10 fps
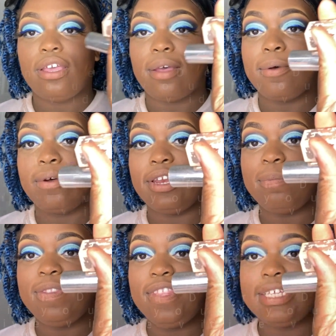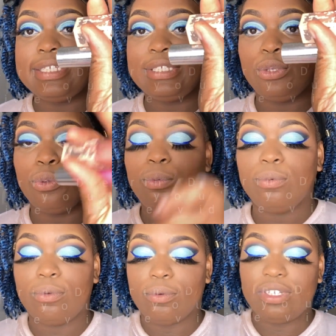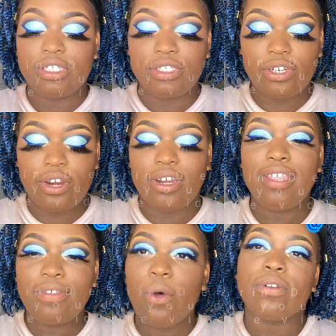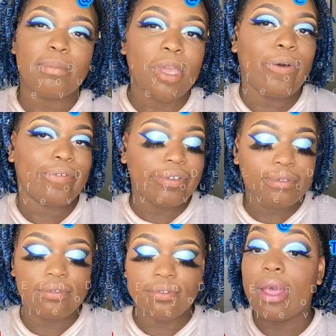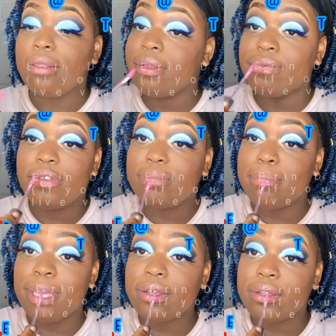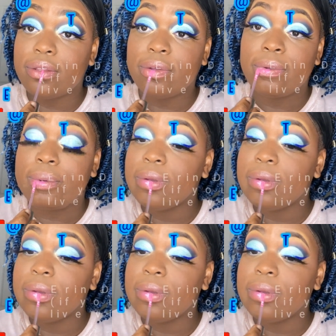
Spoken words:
I'm going in with these two, which is it's holding me over. I love this Becca though.